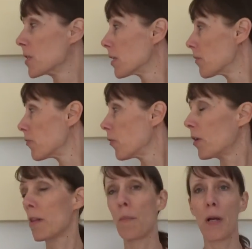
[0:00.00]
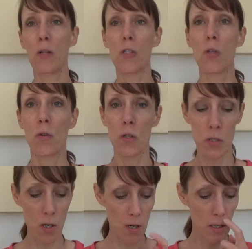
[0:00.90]
for the Bear
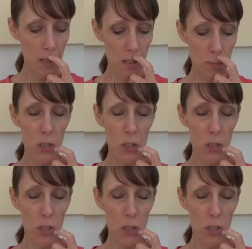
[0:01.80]
Snores On is,